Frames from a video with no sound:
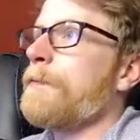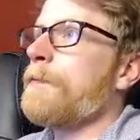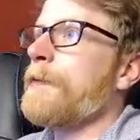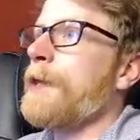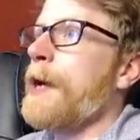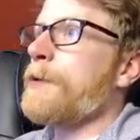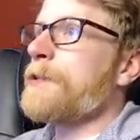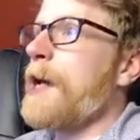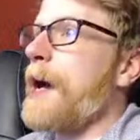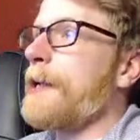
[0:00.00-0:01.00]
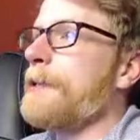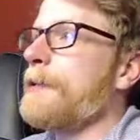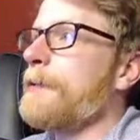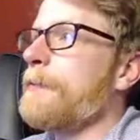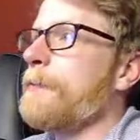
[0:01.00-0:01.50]
That was not,
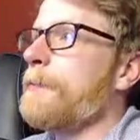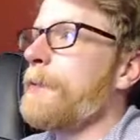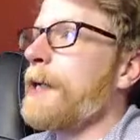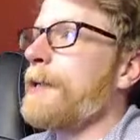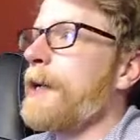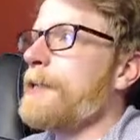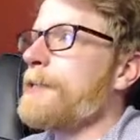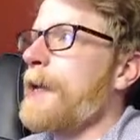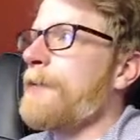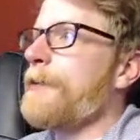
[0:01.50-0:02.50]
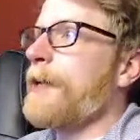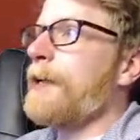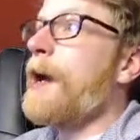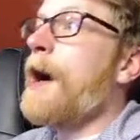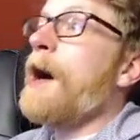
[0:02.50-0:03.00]
but I saved it.
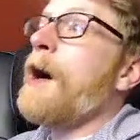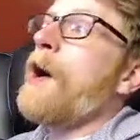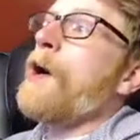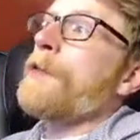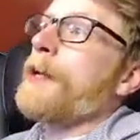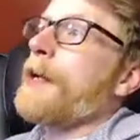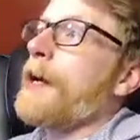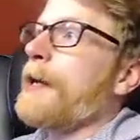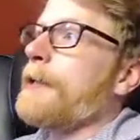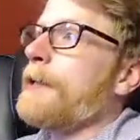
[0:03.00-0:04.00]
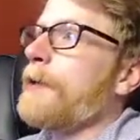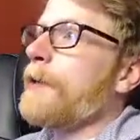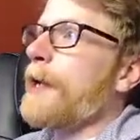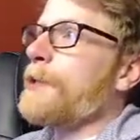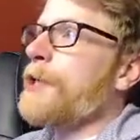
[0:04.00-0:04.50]
Oh, thank God.
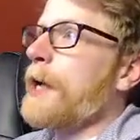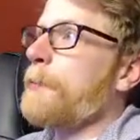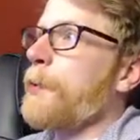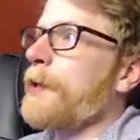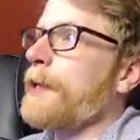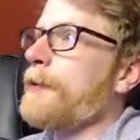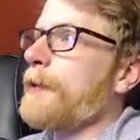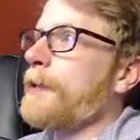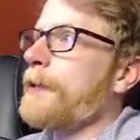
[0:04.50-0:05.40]
Okay, checkpoint, I think.